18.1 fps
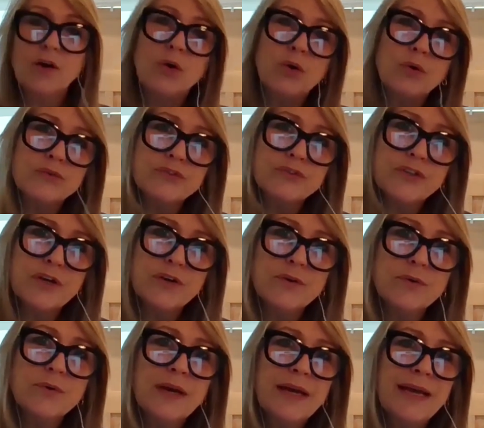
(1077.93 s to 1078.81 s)

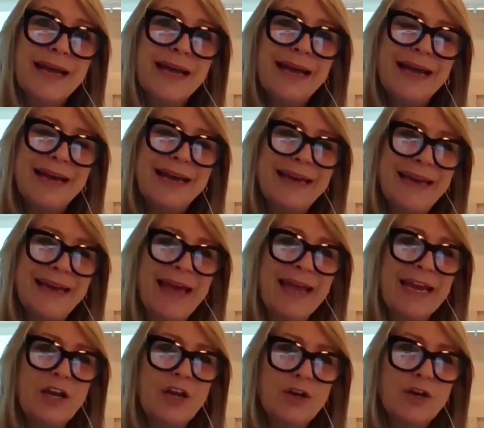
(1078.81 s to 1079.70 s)
Also,
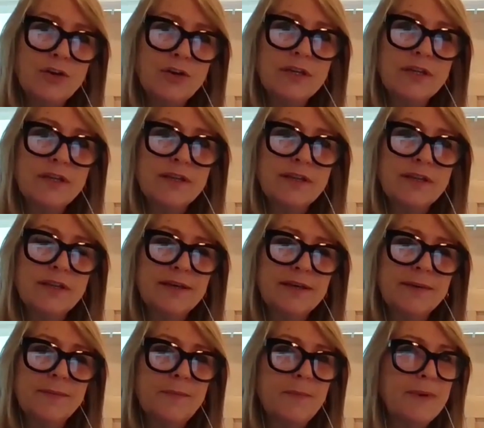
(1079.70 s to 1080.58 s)
again, look at
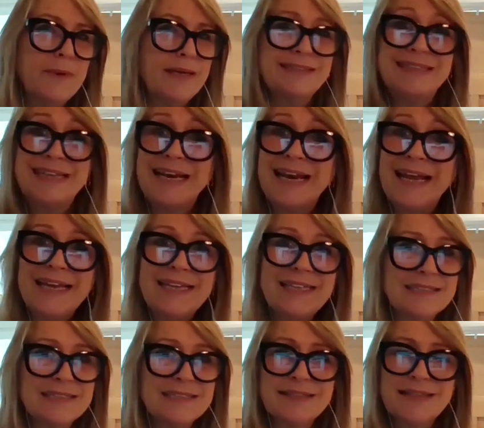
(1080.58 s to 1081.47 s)
the
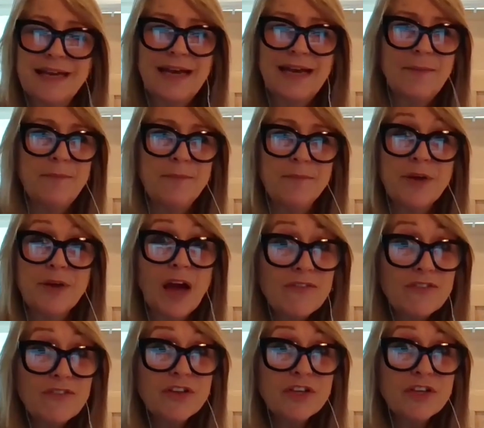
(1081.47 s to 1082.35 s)
delayed
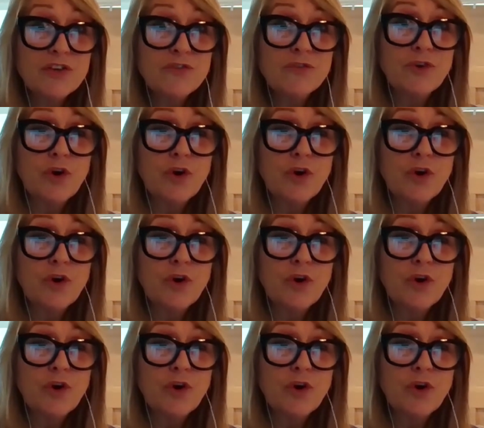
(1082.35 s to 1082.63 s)
cover that you've